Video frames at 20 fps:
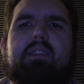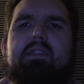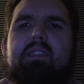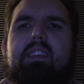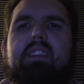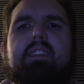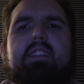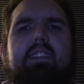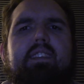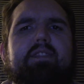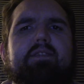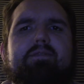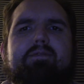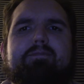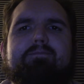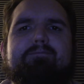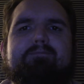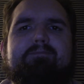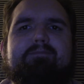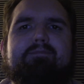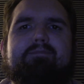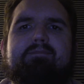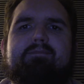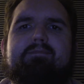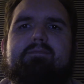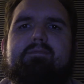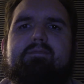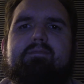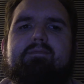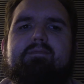in another
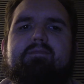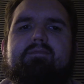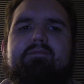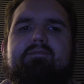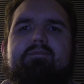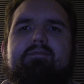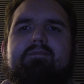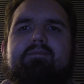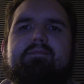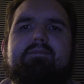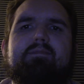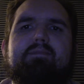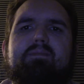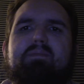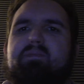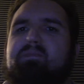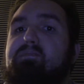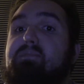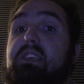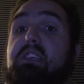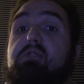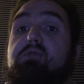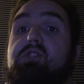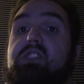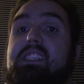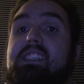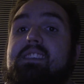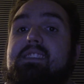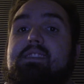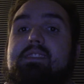mm,
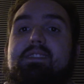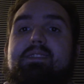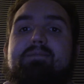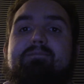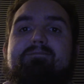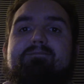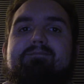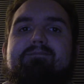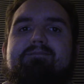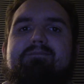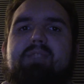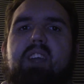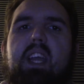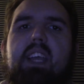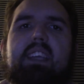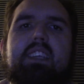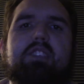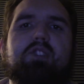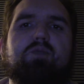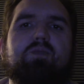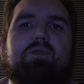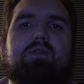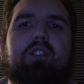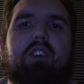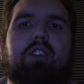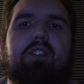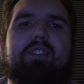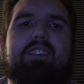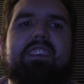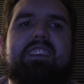musings, I guess we'll
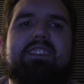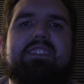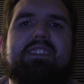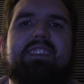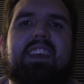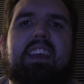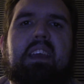call this.